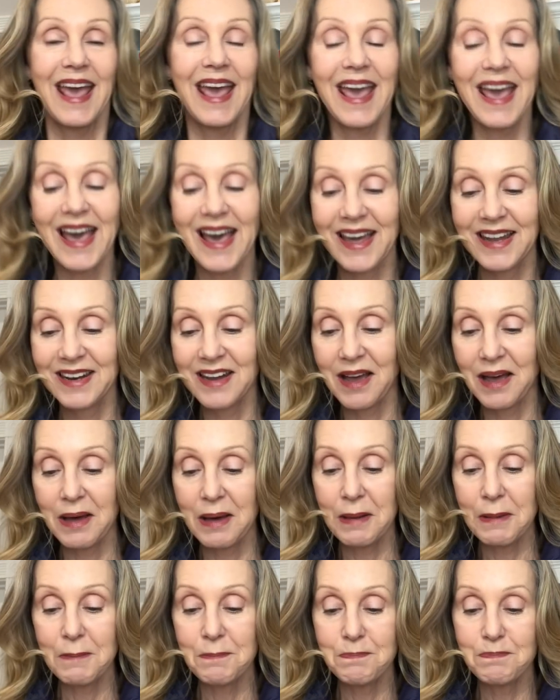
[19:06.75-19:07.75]
And
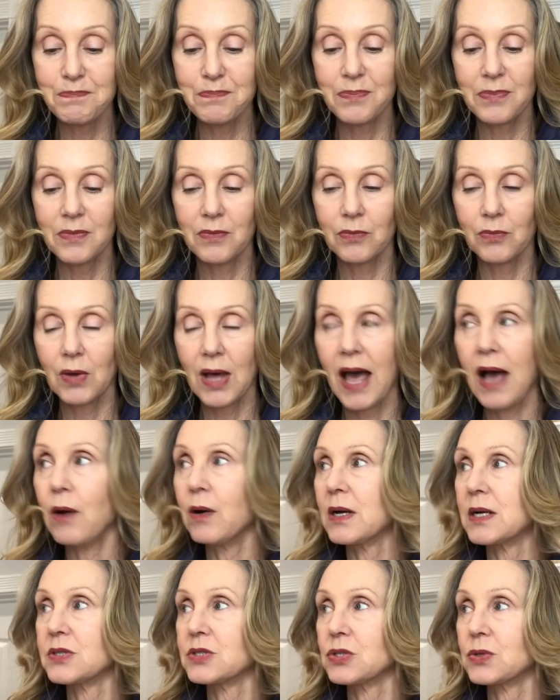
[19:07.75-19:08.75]
um, how
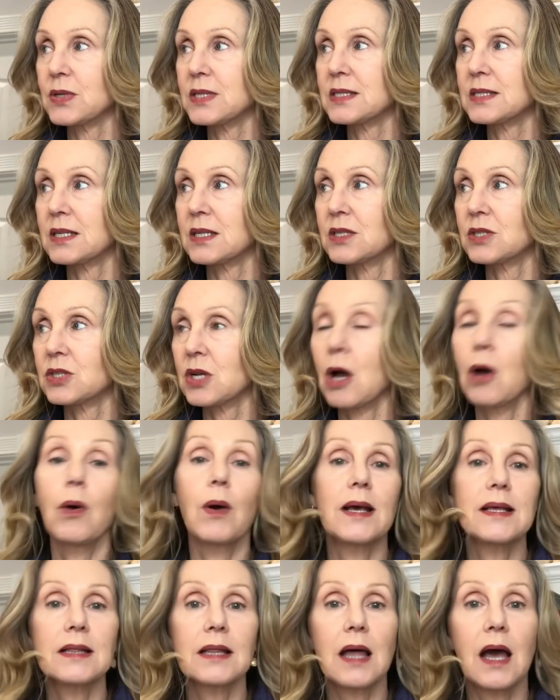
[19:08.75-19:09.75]
else do I stitch? Oh,
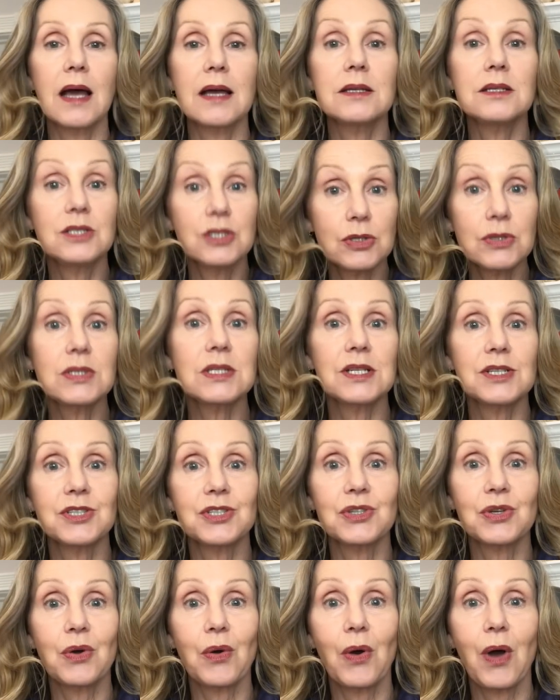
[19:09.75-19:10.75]
I, I do
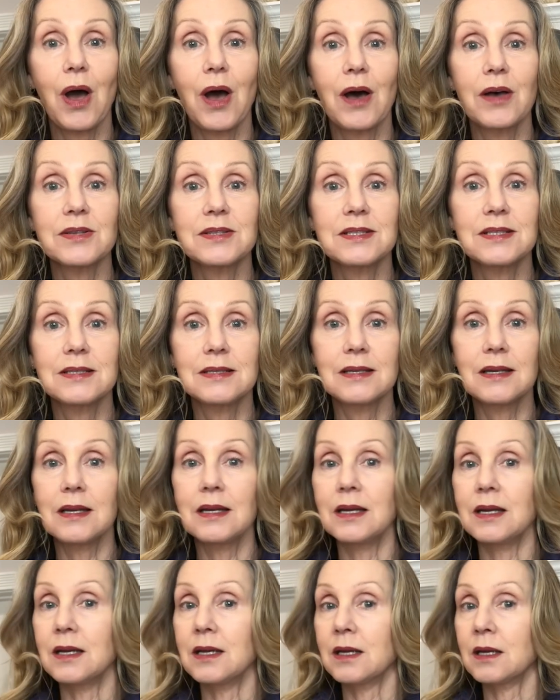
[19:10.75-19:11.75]
stitch uh,
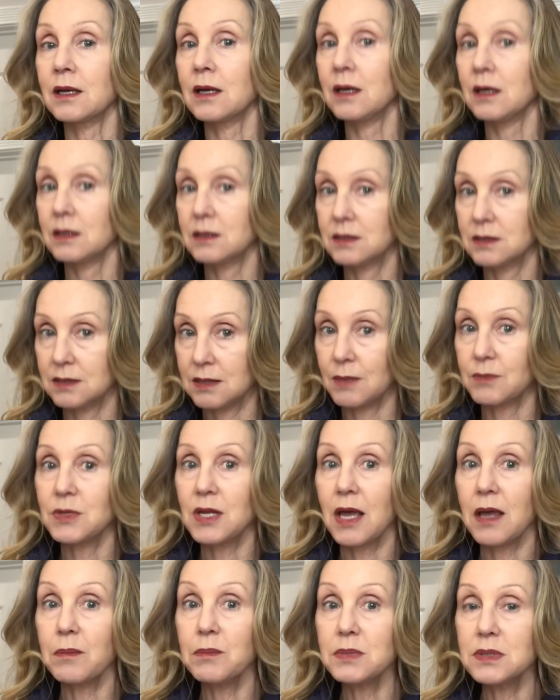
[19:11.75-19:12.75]
sitting
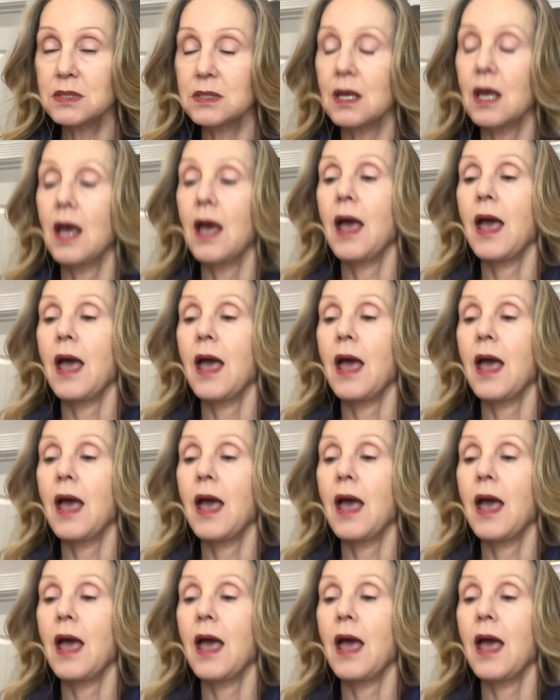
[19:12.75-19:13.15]
sometimes.